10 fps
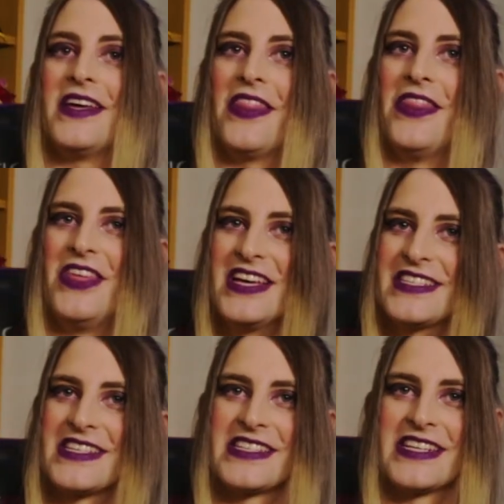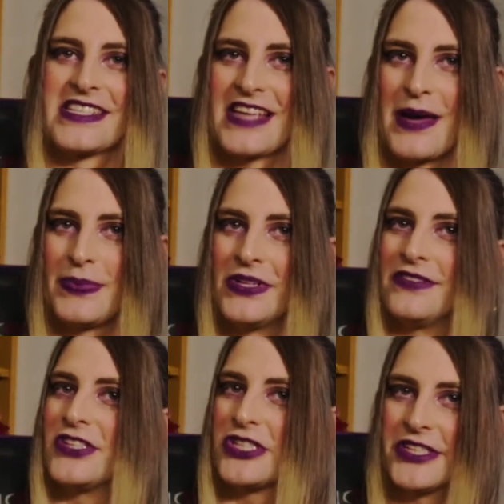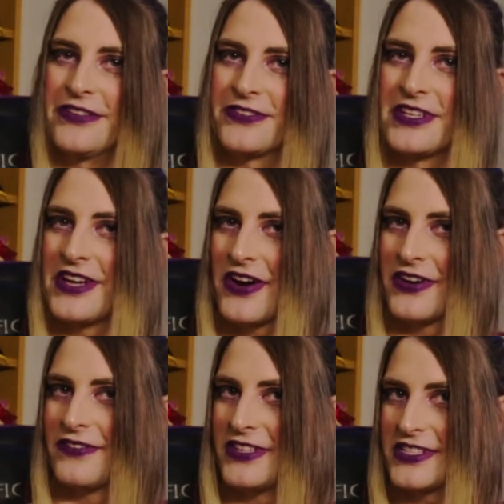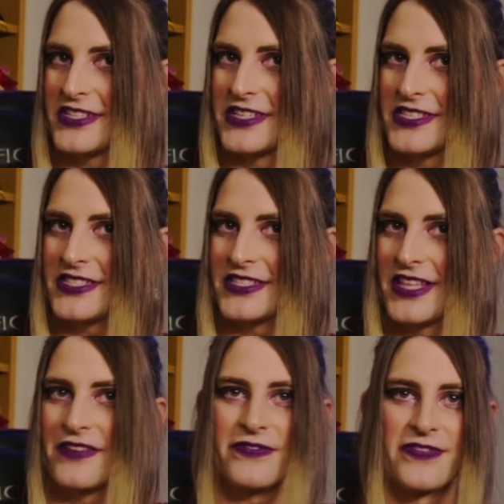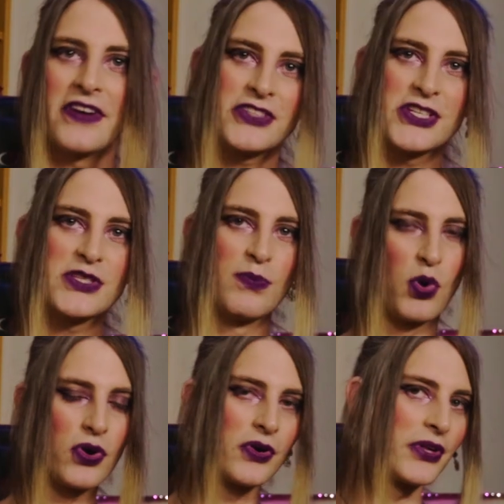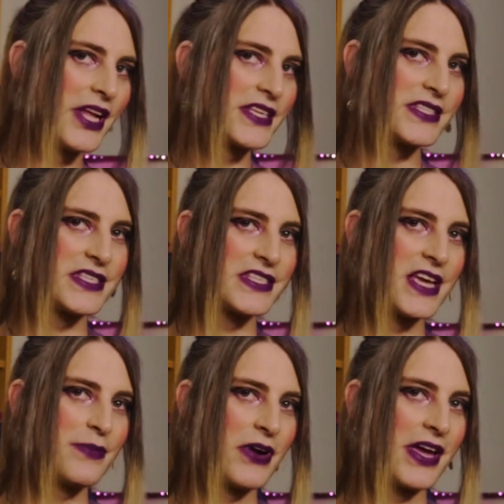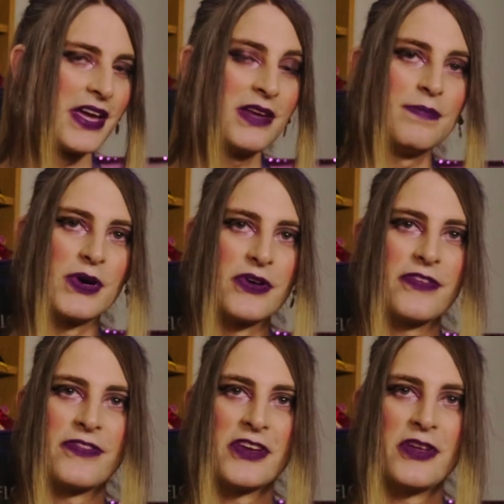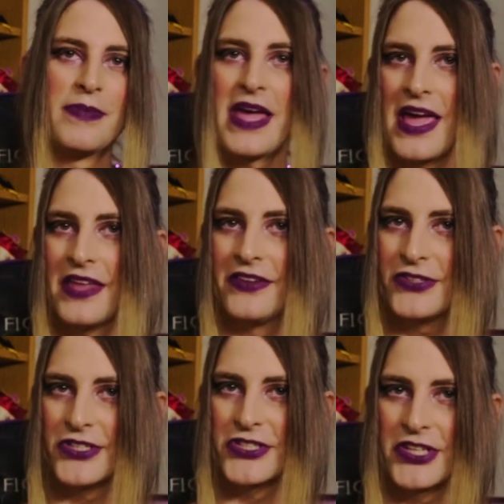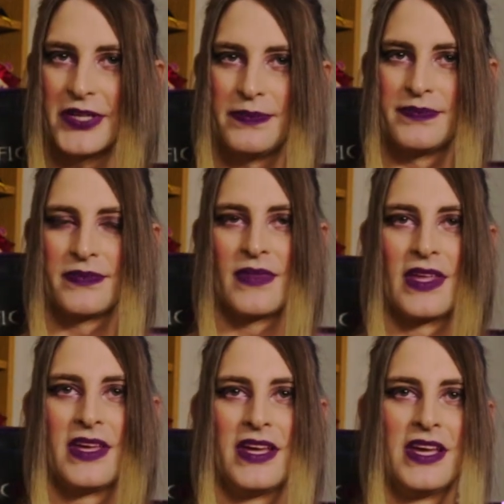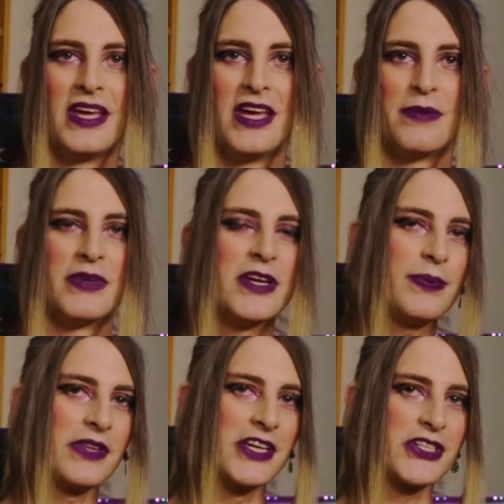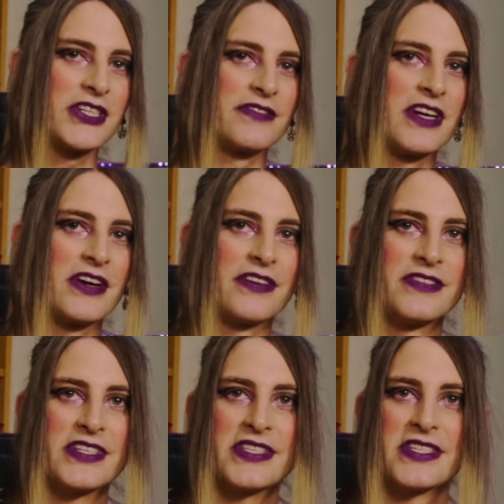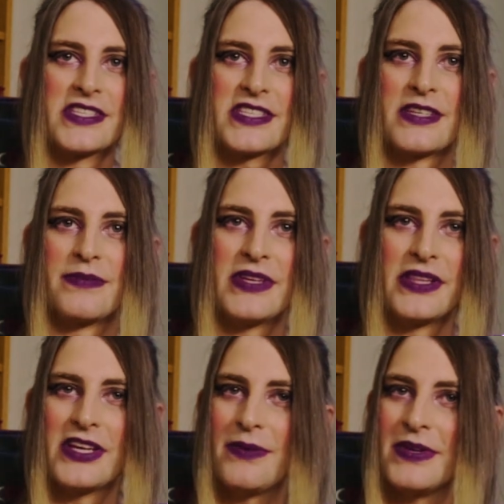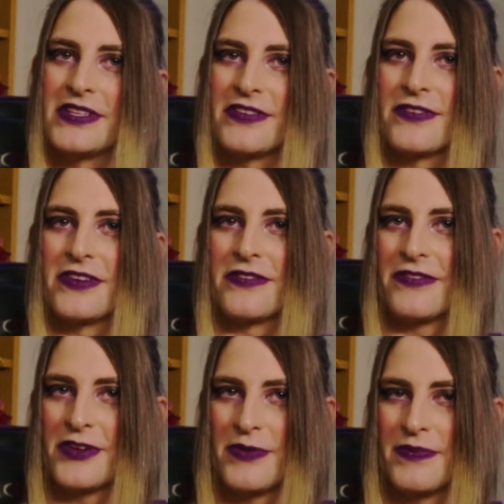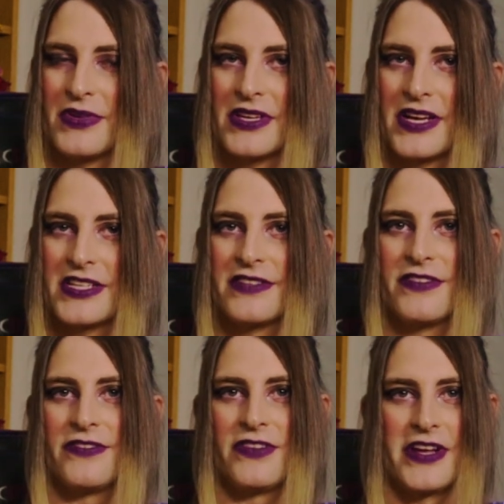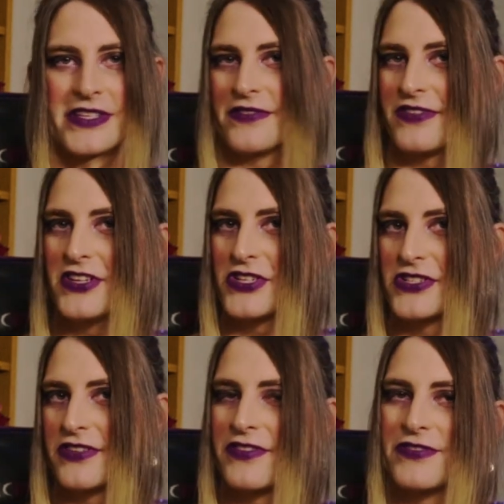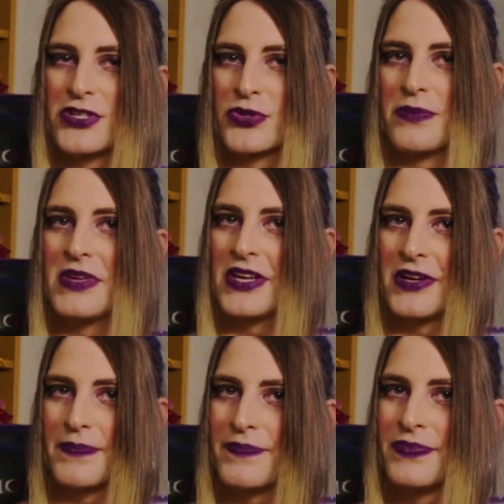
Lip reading: This is an example of a shift in narrative distance that functions more or less the same way in both film and literature. Manipulation of narrative distance can be a little bit different on film because of the flaws and features of the visual medium.